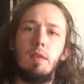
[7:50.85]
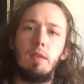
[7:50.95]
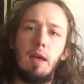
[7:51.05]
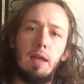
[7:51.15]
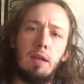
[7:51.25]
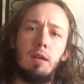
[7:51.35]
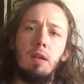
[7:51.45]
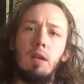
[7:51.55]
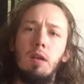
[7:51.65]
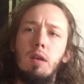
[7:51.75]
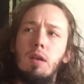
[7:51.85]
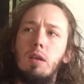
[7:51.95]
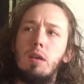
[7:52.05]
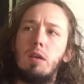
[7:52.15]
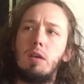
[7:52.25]
then
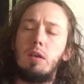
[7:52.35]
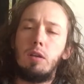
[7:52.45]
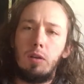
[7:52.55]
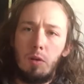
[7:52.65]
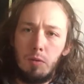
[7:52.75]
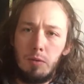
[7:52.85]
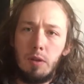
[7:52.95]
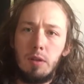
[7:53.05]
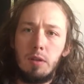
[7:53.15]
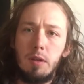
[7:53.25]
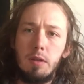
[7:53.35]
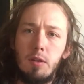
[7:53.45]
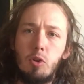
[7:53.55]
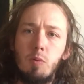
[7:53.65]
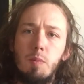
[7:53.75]
the
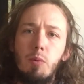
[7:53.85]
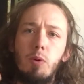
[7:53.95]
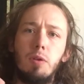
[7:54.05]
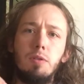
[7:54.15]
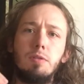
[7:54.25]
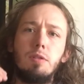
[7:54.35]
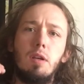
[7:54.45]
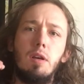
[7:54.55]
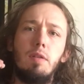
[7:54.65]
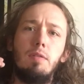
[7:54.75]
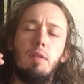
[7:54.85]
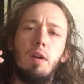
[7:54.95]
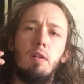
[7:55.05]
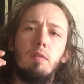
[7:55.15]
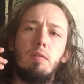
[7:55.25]
normal portals of
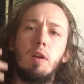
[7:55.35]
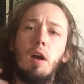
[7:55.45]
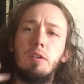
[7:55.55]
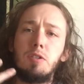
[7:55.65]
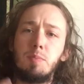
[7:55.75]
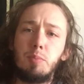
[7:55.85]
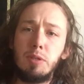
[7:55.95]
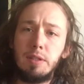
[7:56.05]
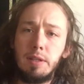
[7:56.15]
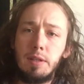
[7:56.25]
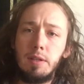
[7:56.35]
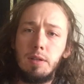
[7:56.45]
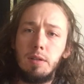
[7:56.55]
conscious breathing.